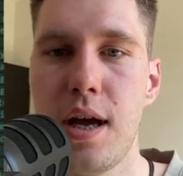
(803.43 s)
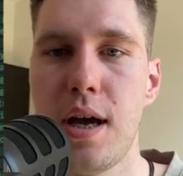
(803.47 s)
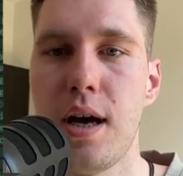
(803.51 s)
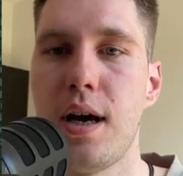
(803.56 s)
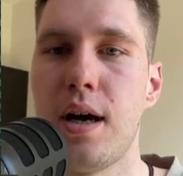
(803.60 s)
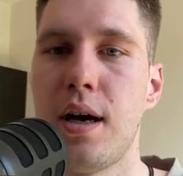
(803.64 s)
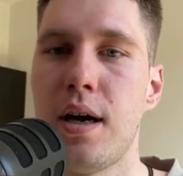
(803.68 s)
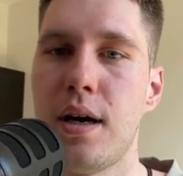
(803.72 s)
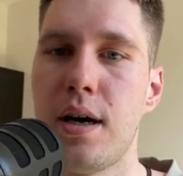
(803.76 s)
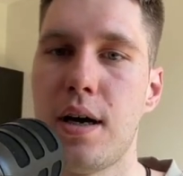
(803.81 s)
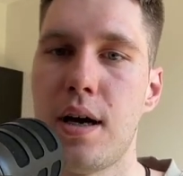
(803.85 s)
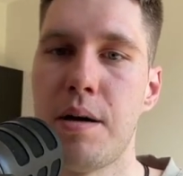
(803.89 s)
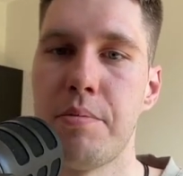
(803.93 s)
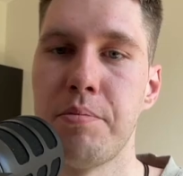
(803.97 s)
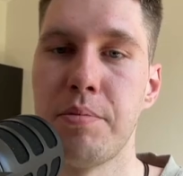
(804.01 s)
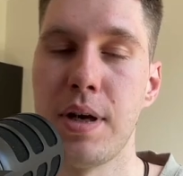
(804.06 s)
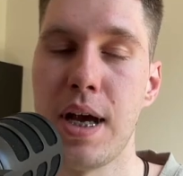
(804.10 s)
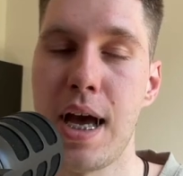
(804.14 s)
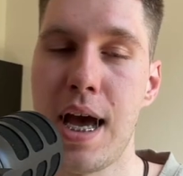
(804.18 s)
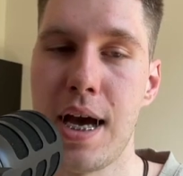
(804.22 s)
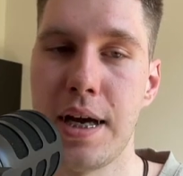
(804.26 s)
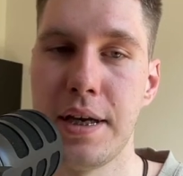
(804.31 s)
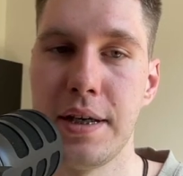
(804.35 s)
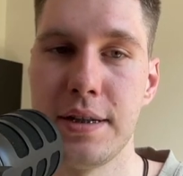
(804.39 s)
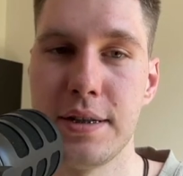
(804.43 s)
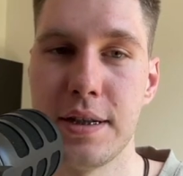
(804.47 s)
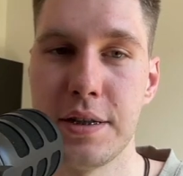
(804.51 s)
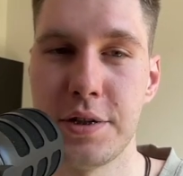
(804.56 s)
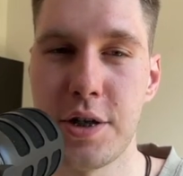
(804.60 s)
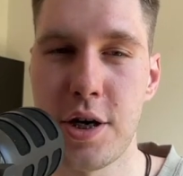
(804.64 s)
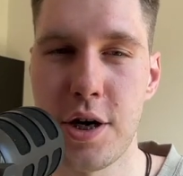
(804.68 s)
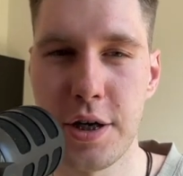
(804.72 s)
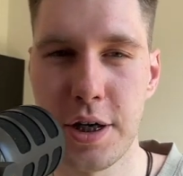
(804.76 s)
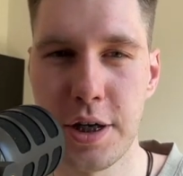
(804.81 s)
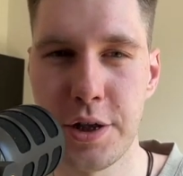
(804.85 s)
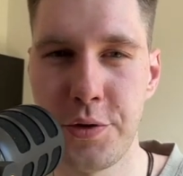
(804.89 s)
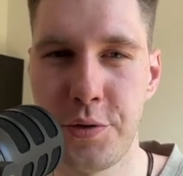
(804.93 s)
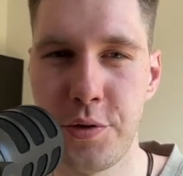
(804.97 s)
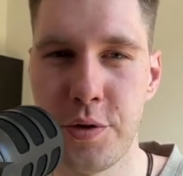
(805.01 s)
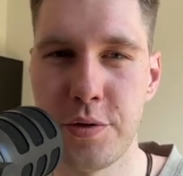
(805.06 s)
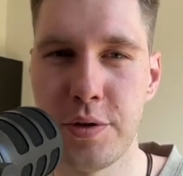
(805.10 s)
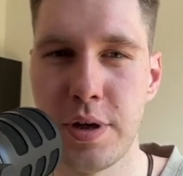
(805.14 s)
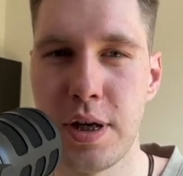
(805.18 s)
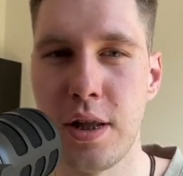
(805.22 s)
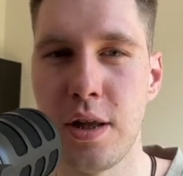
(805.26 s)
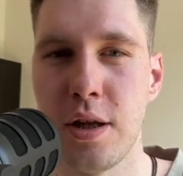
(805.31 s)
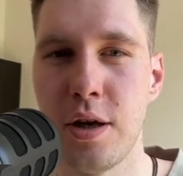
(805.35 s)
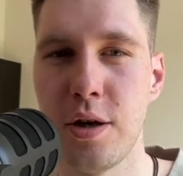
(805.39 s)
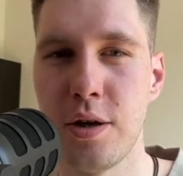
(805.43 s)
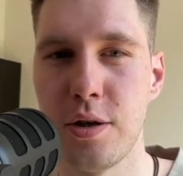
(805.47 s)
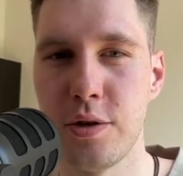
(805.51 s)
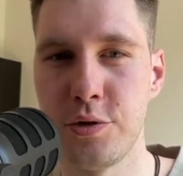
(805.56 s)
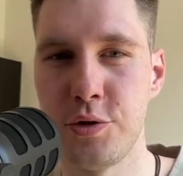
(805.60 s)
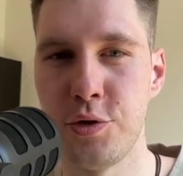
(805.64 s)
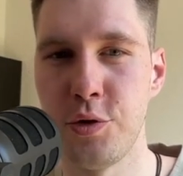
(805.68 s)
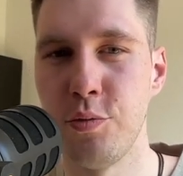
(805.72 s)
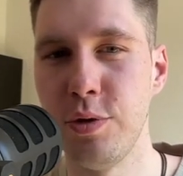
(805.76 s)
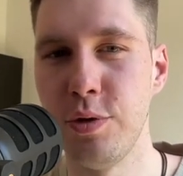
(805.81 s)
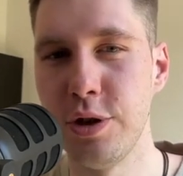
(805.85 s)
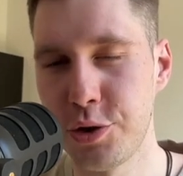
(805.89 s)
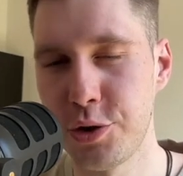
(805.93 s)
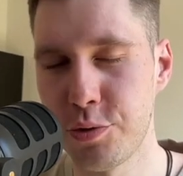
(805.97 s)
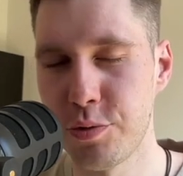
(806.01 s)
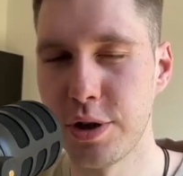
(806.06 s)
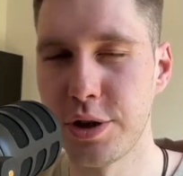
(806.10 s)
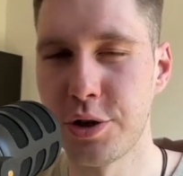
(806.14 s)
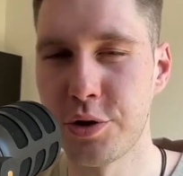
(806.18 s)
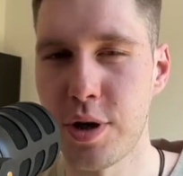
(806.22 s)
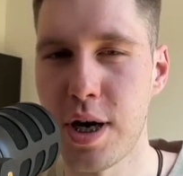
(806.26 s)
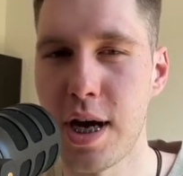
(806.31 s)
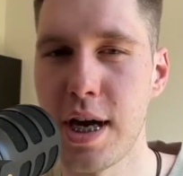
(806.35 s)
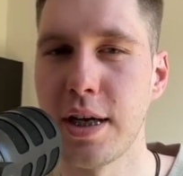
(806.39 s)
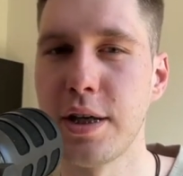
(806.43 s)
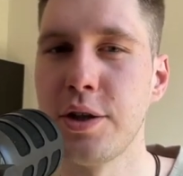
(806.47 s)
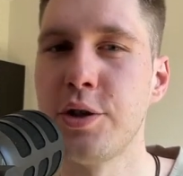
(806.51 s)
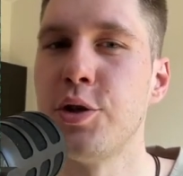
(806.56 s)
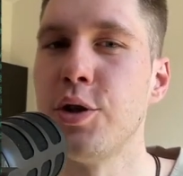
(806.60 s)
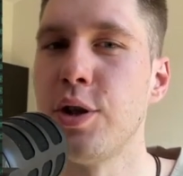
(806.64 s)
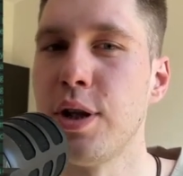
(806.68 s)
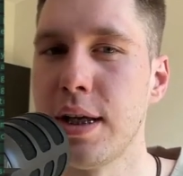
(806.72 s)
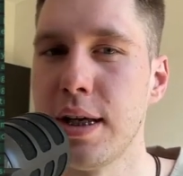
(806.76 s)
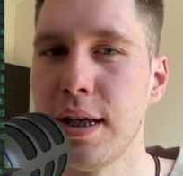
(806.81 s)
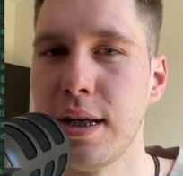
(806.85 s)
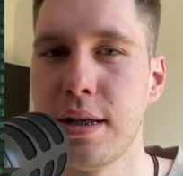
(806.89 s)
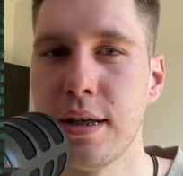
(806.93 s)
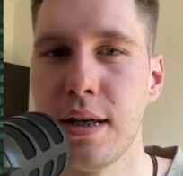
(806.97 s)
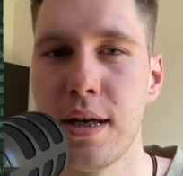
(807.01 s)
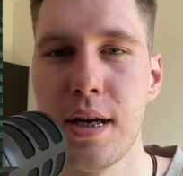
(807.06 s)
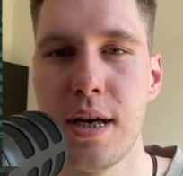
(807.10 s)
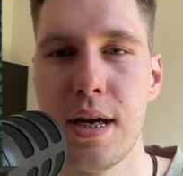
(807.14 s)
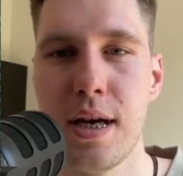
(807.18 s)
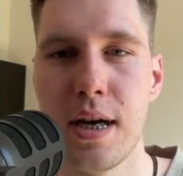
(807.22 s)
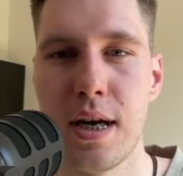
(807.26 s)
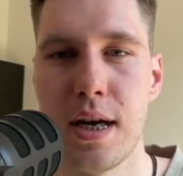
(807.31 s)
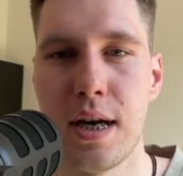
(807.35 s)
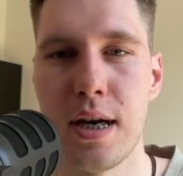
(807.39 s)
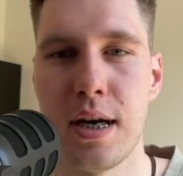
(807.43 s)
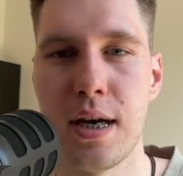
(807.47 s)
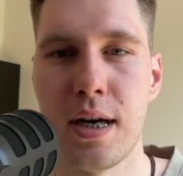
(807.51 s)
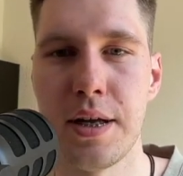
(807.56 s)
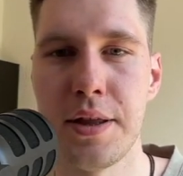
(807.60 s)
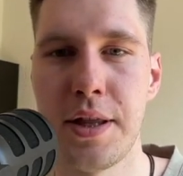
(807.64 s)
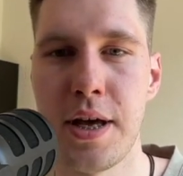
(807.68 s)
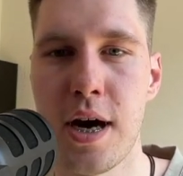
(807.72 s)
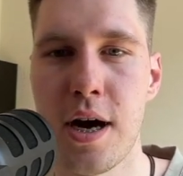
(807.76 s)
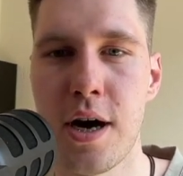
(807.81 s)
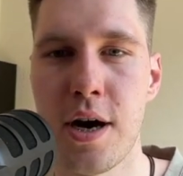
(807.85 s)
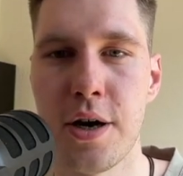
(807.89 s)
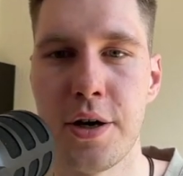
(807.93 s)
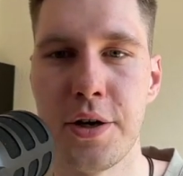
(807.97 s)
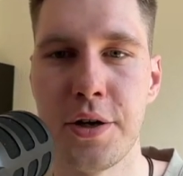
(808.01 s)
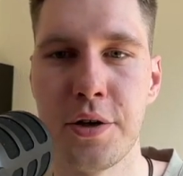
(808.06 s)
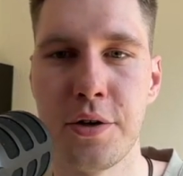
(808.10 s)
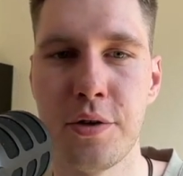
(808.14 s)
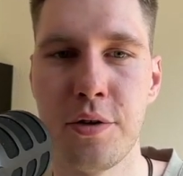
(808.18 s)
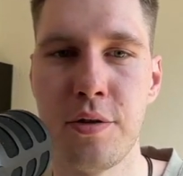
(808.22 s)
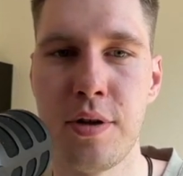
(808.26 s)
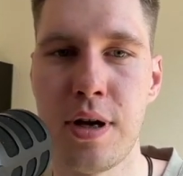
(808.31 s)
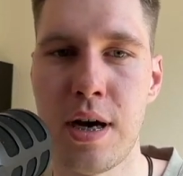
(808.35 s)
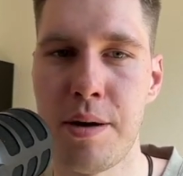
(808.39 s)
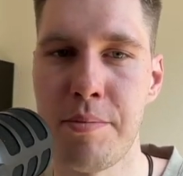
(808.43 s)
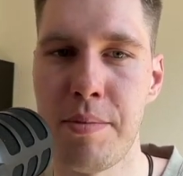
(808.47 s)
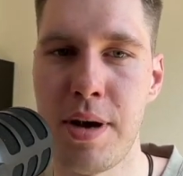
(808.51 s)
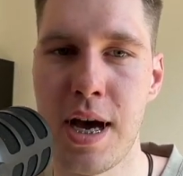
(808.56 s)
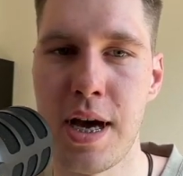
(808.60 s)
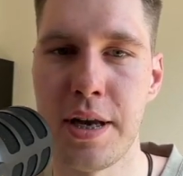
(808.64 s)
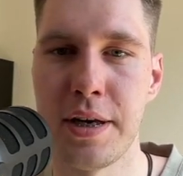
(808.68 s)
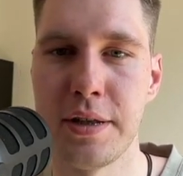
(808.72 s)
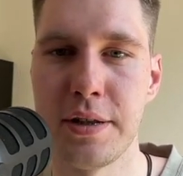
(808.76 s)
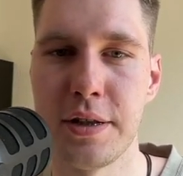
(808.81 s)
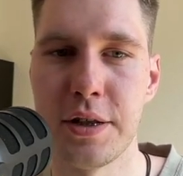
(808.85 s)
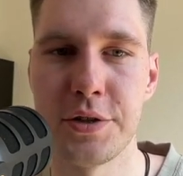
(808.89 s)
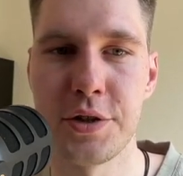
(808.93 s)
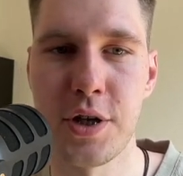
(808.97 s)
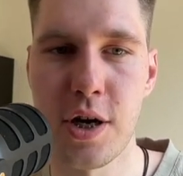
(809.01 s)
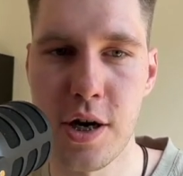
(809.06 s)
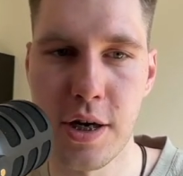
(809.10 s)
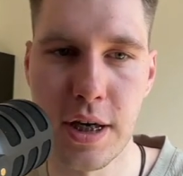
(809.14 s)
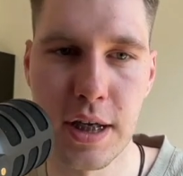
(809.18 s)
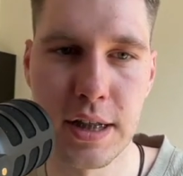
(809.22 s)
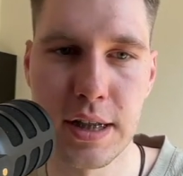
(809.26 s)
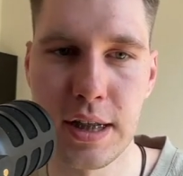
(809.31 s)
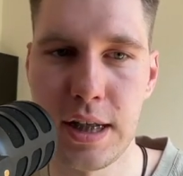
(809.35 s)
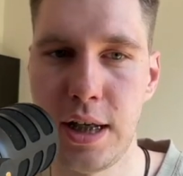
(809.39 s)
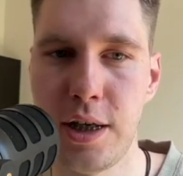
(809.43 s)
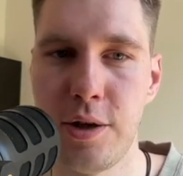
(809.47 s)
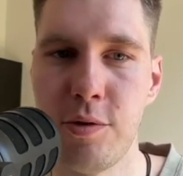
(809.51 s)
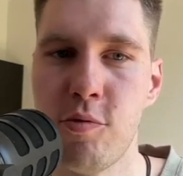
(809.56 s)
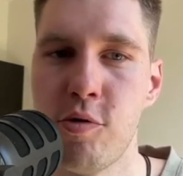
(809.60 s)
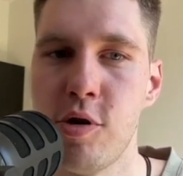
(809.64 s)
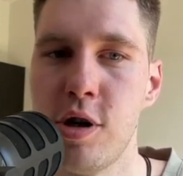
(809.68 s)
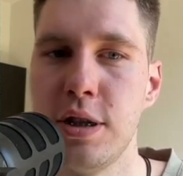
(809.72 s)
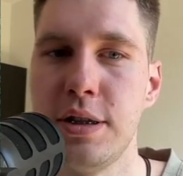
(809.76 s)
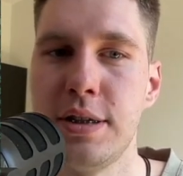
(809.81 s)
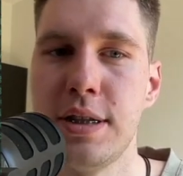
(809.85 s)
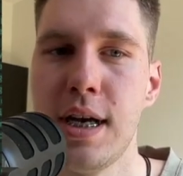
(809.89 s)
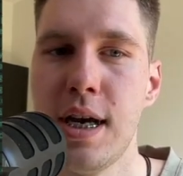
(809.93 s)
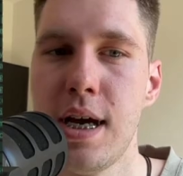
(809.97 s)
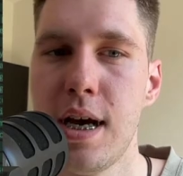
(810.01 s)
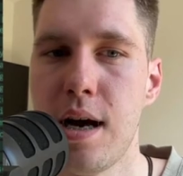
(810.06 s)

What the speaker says: I'm adding the target URL to which we're trying to link the article. I'm adding the target keywords.